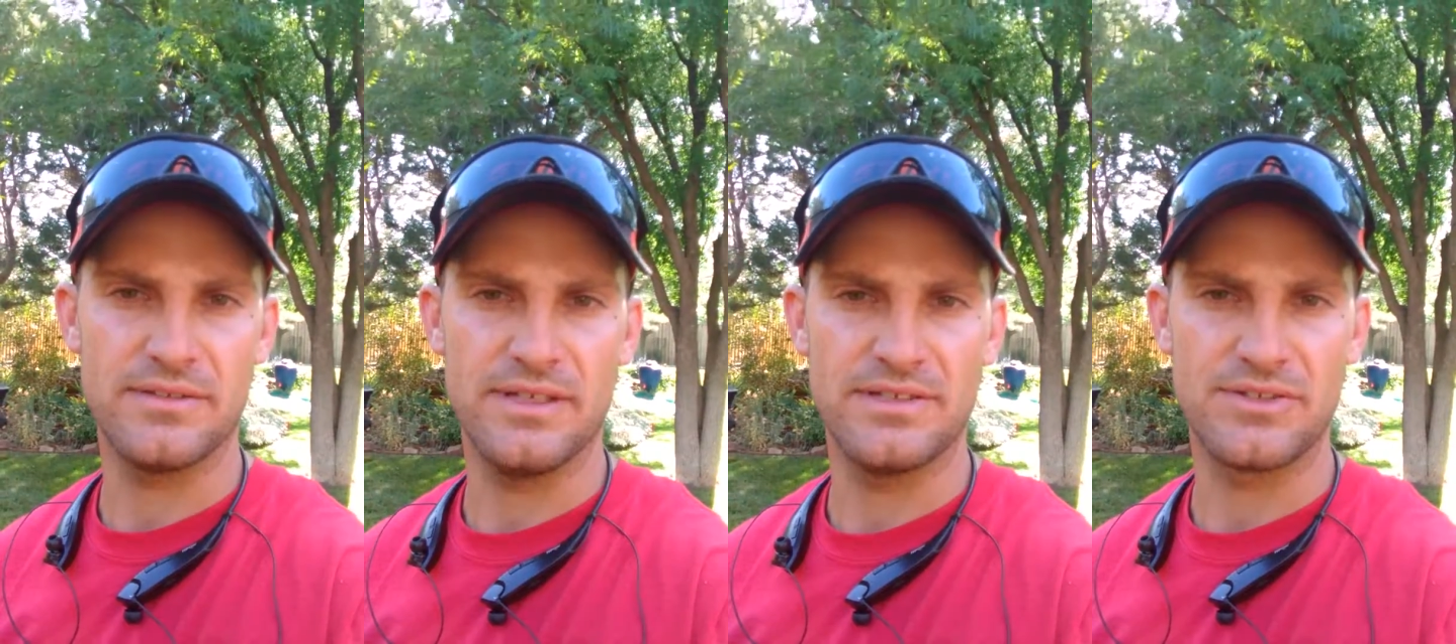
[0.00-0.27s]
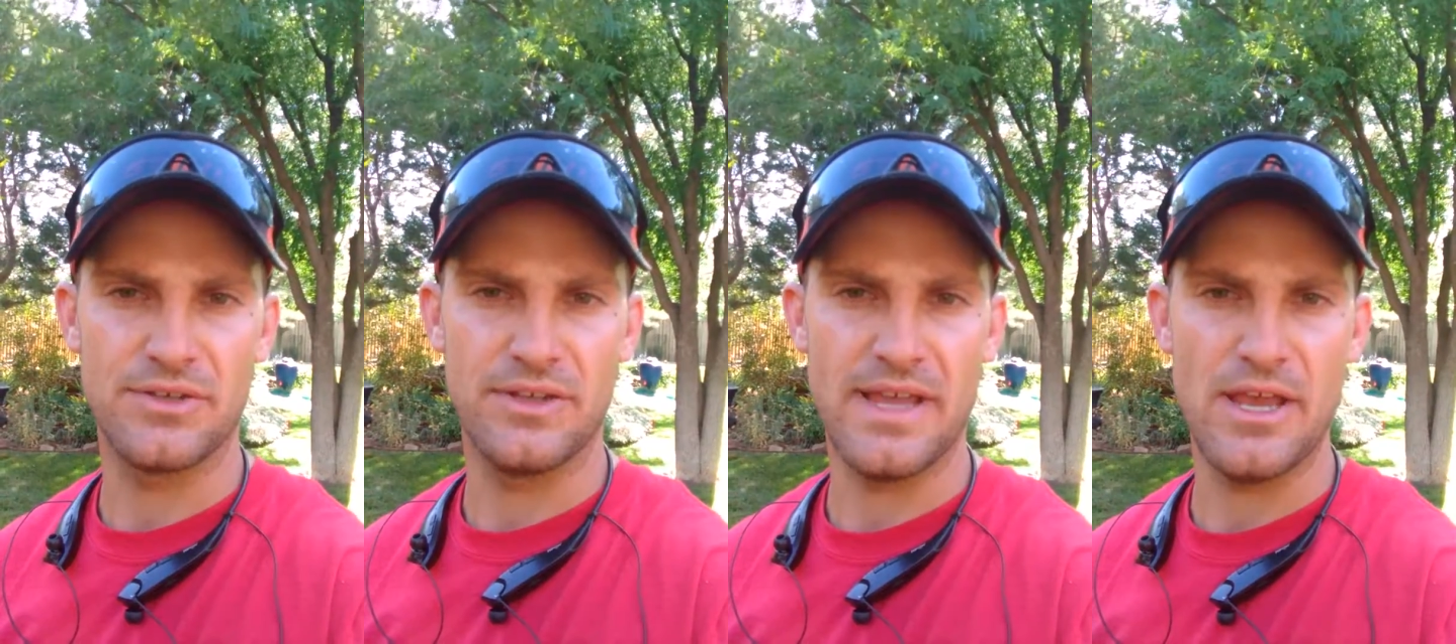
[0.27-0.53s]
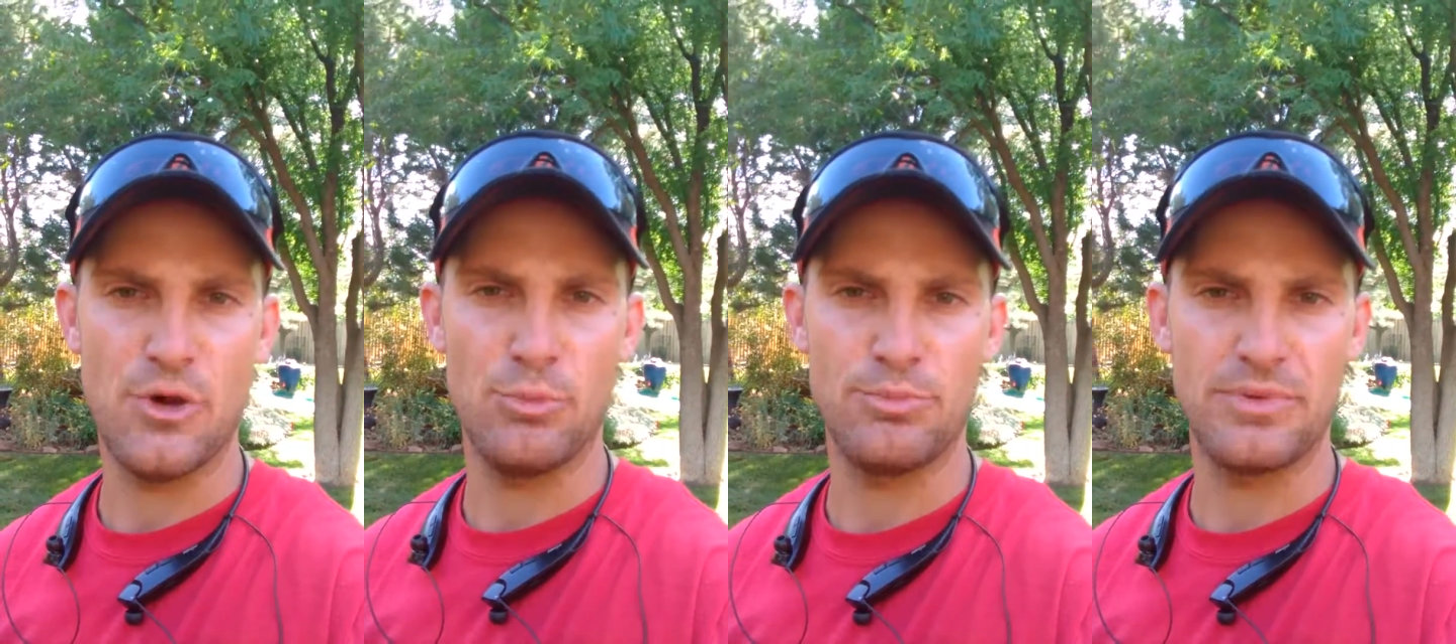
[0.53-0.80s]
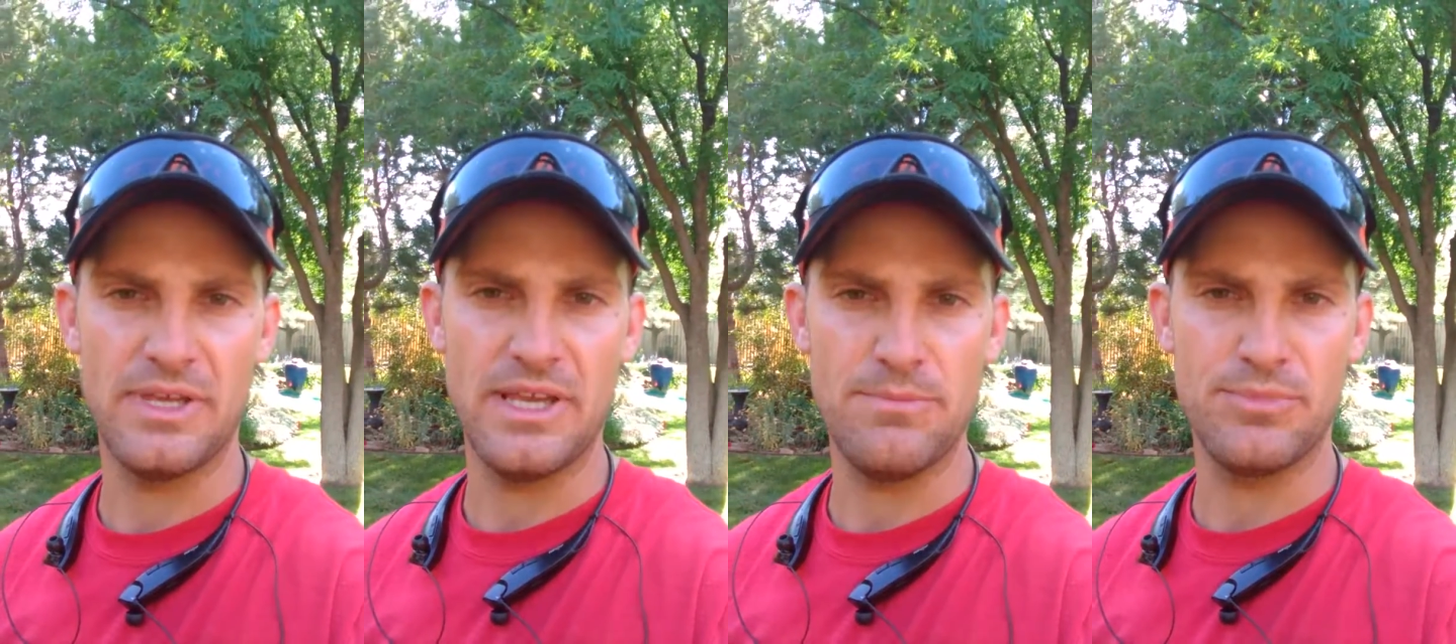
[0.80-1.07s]
It's going to help
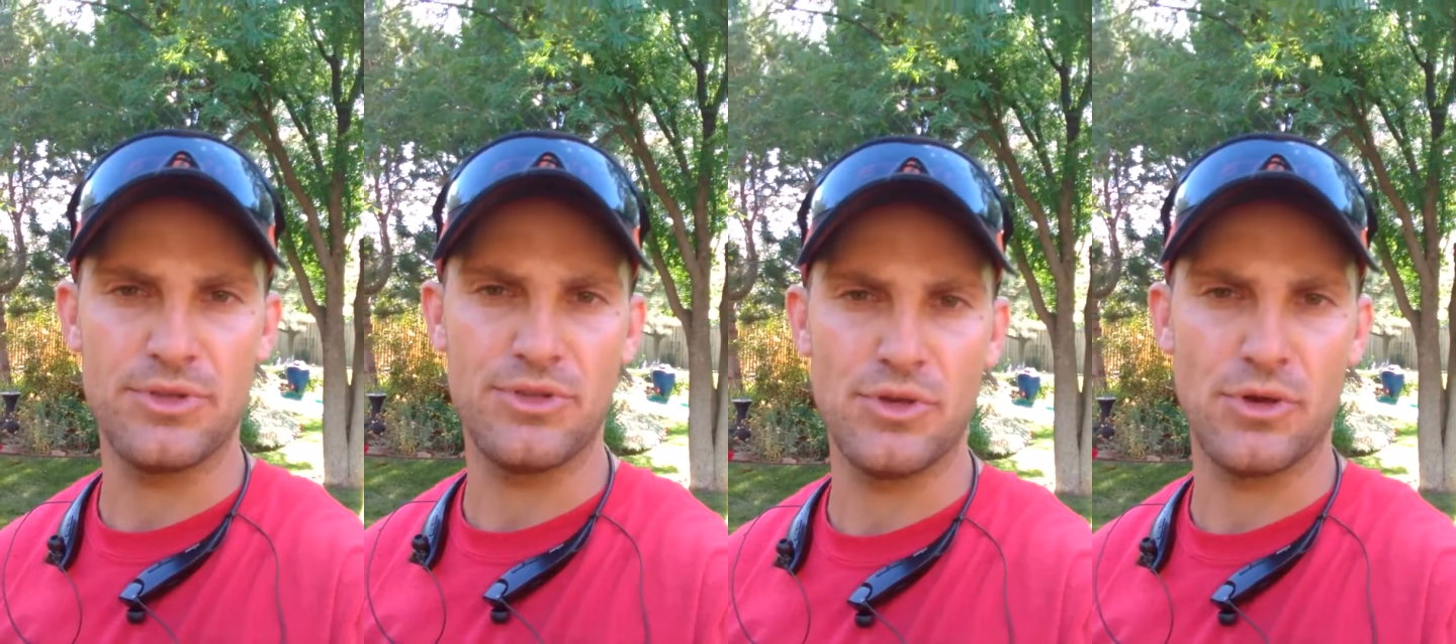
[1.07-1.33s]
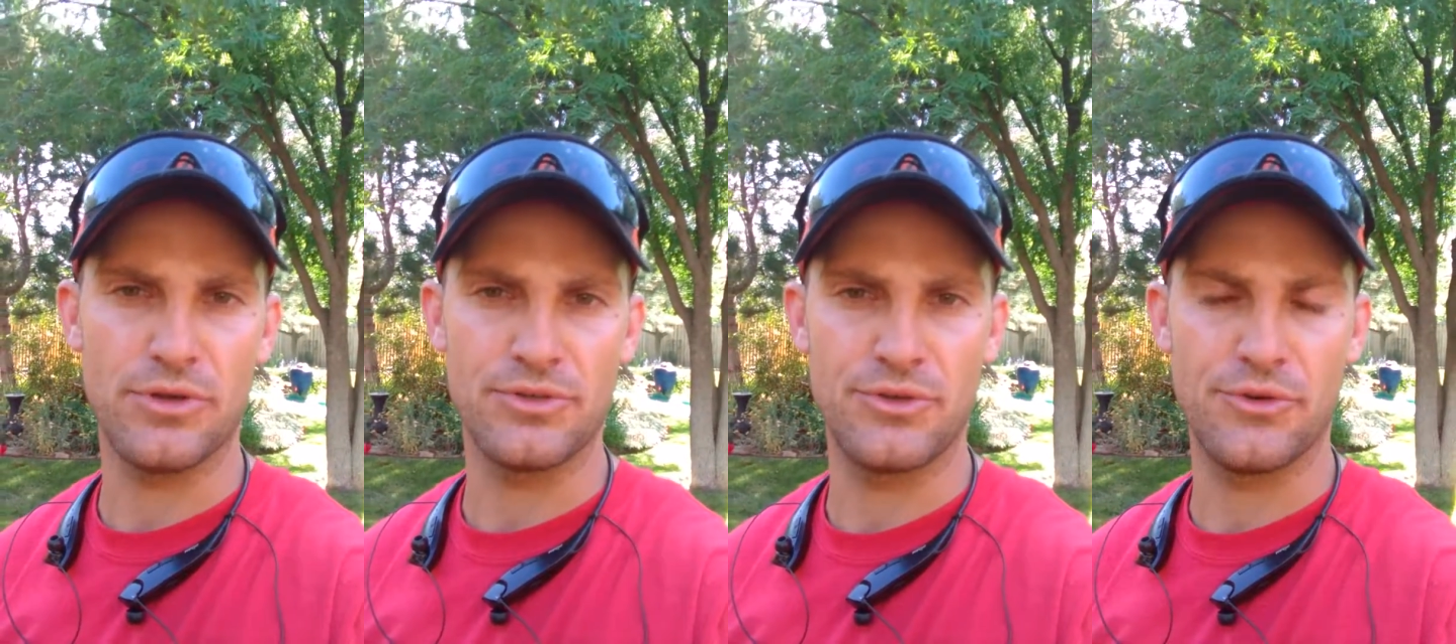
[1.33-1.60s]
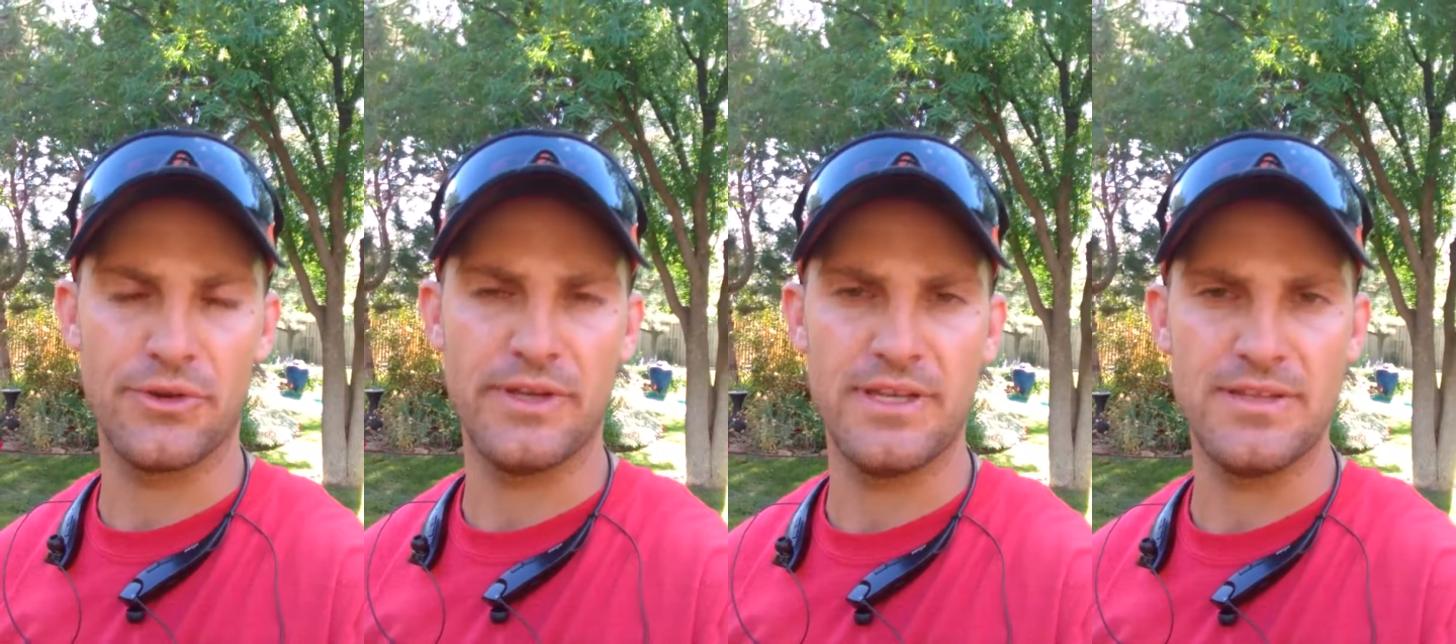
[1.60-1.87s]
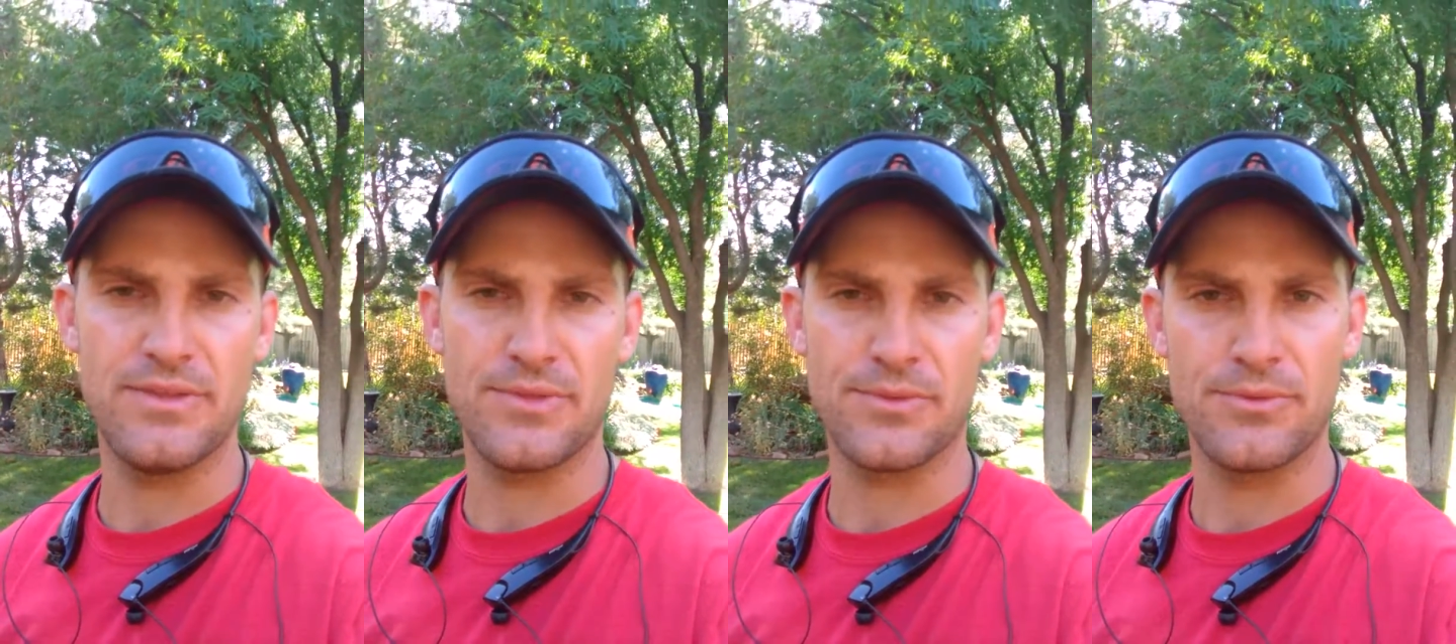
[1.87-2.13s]
keep the yard
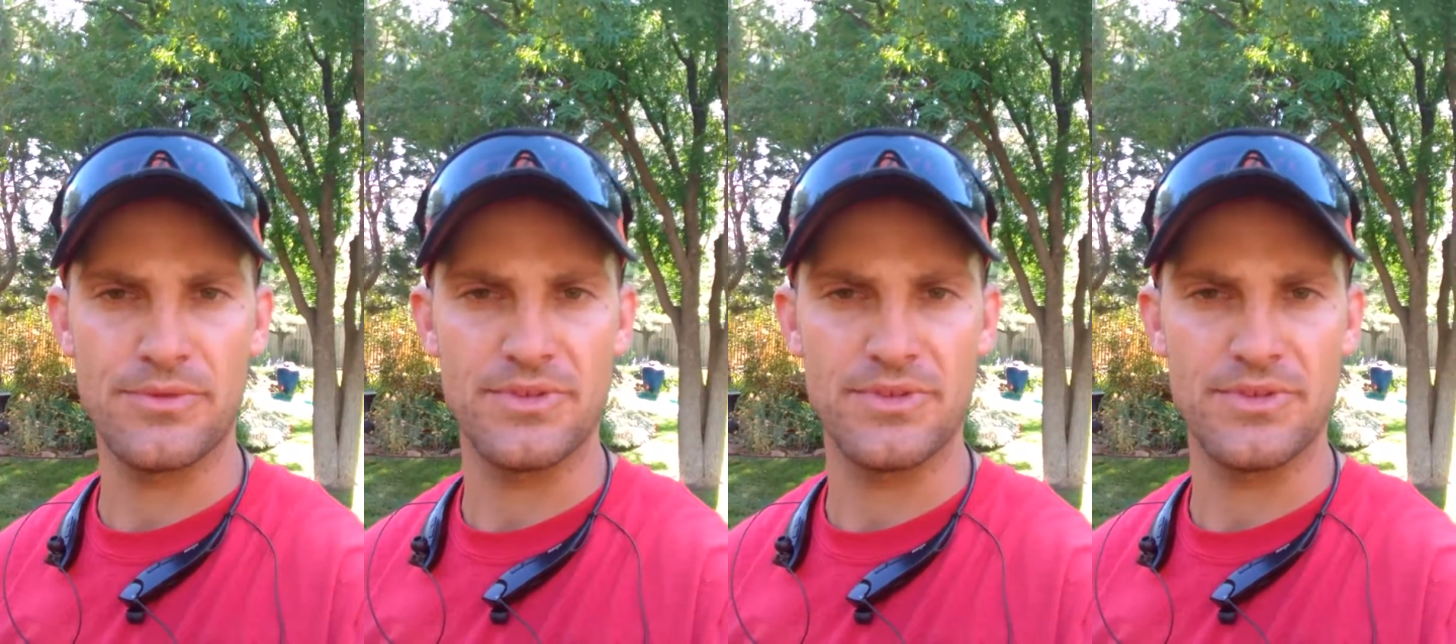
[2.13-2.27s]
green through